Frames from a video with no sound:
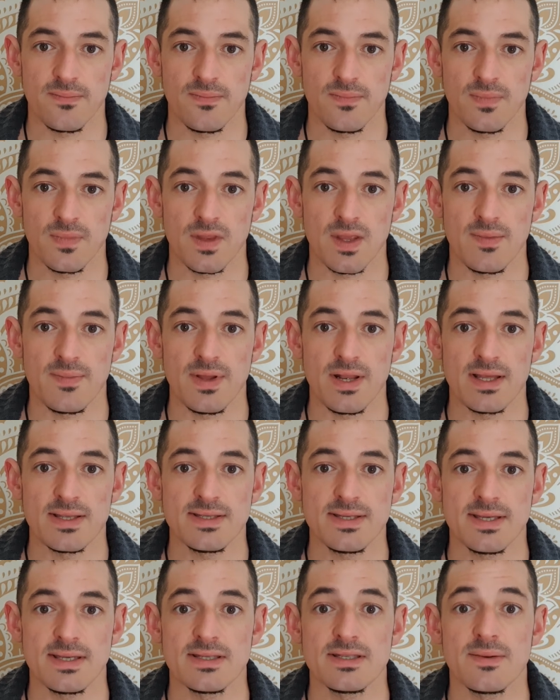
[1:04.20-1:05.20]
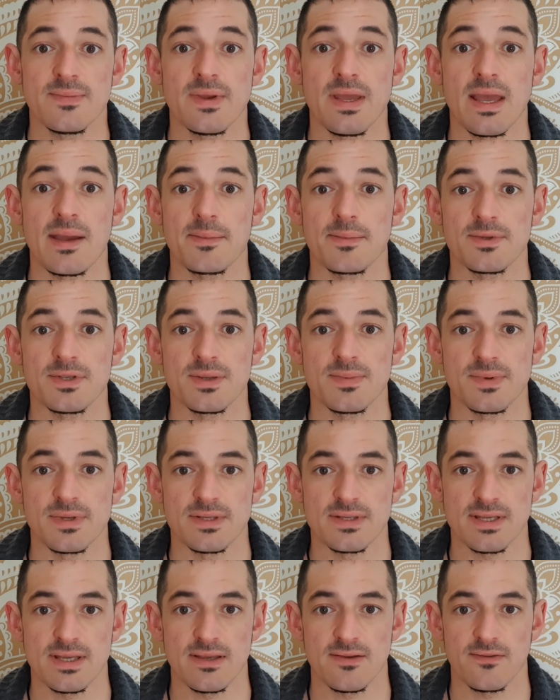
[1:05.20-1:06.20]
the ability to be able to
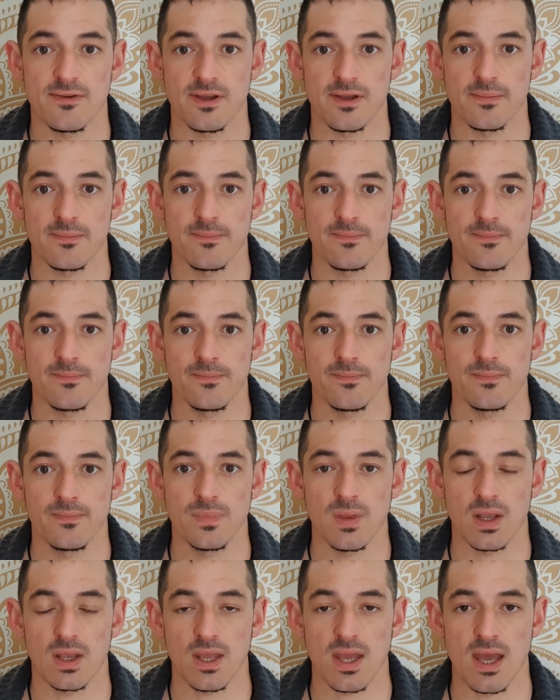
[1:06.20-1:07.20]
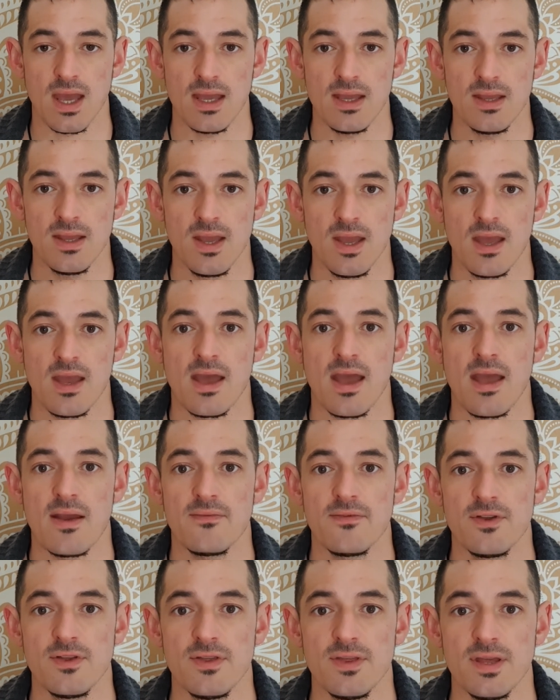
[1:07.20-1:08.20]
perceive it. Okay?
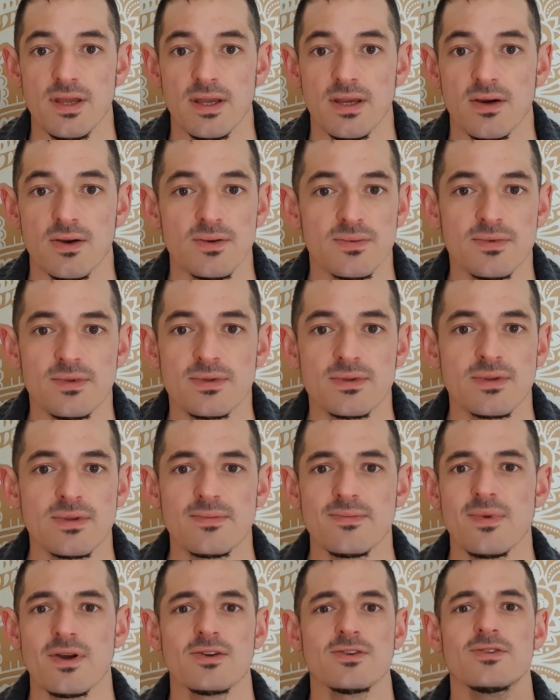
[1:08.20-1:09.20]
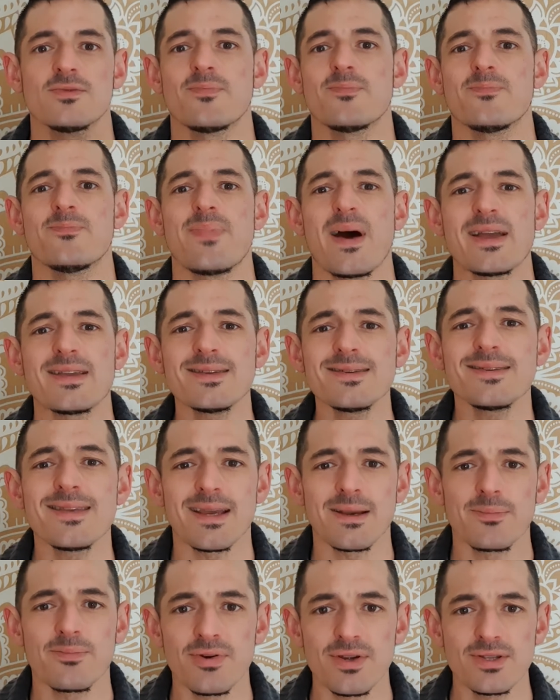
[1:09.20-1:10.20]
Everything on the most
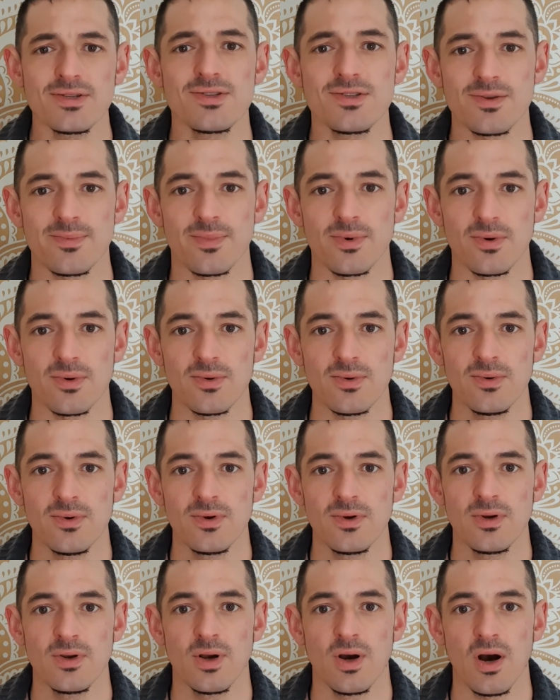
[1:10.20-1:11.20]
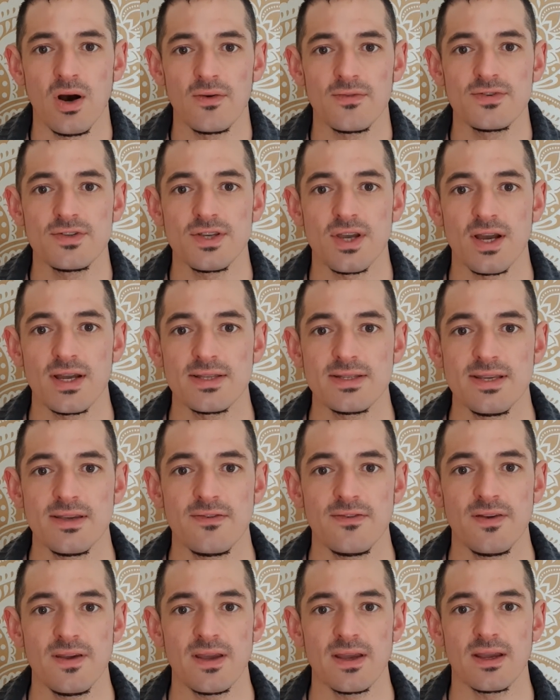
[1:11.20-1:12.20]
basic principle of
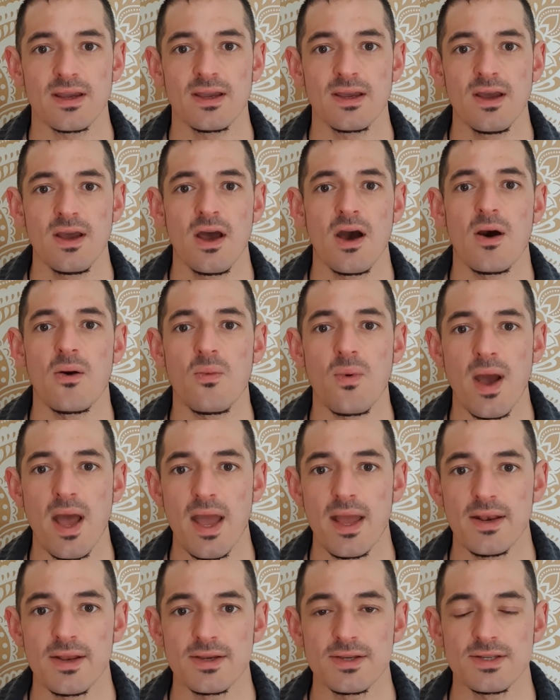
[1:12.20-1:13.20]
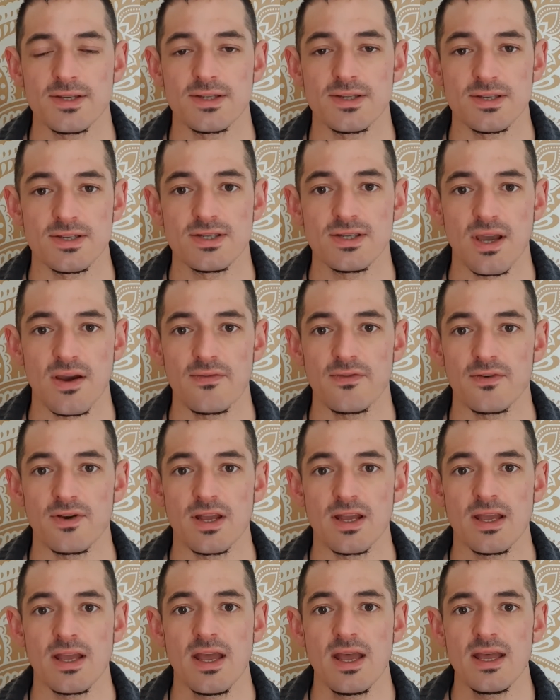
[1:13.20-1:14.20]
scientific awareness and
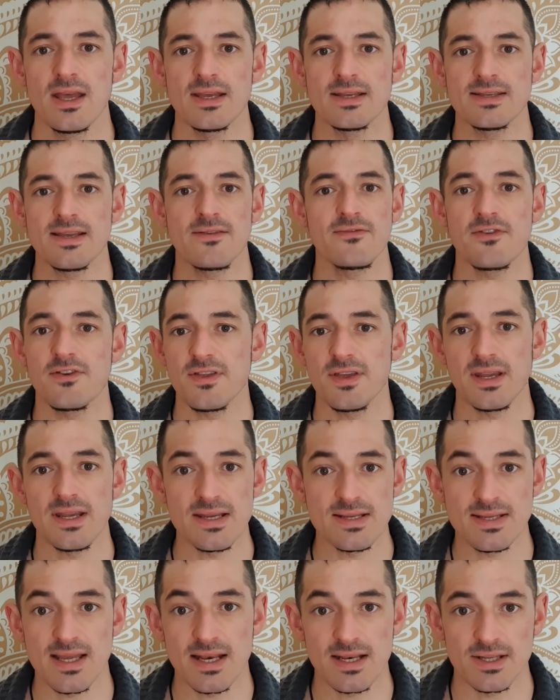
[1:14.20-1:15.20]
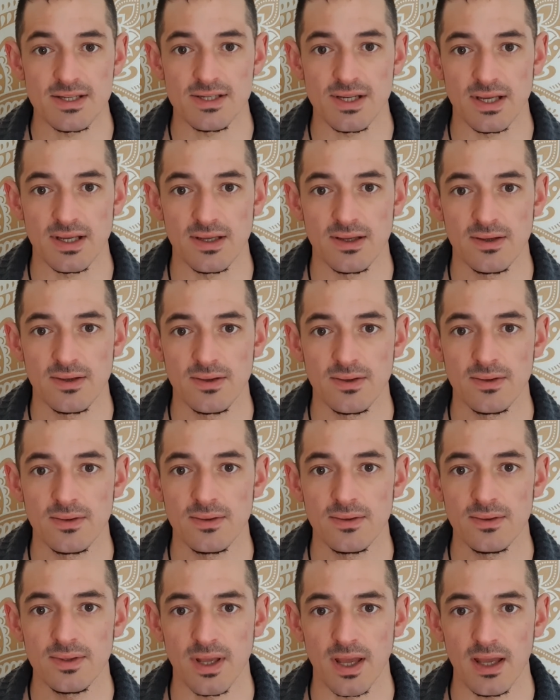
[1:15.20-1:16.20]
discovery is everything is energy.
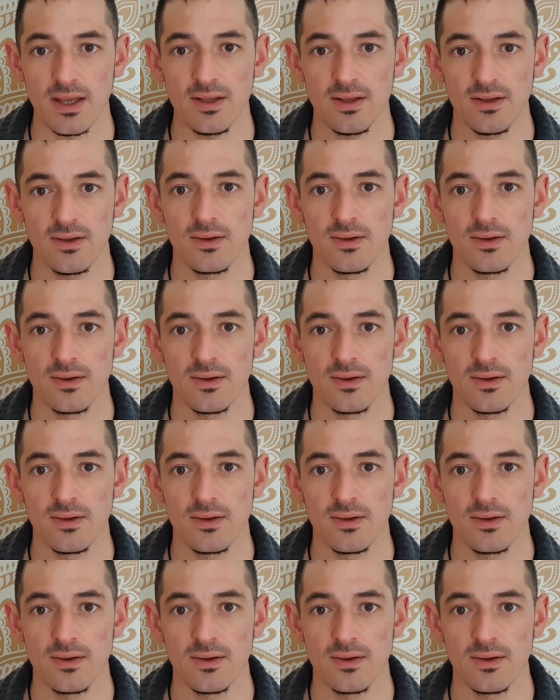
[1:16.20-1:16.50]
Yeah?